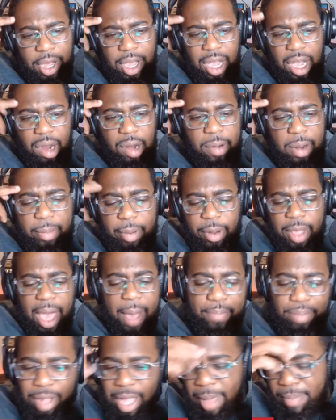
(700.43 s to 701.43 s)
I remember
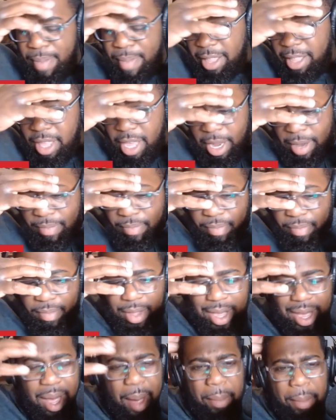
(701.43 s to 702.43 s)
that play back then.
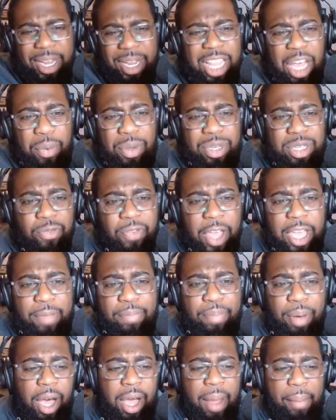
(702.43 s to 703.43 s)
I believe that was a fake
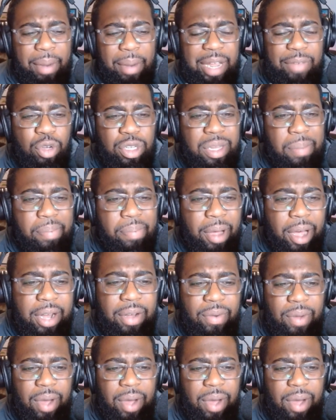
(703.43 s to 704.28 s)
punt. I believe it was a punt.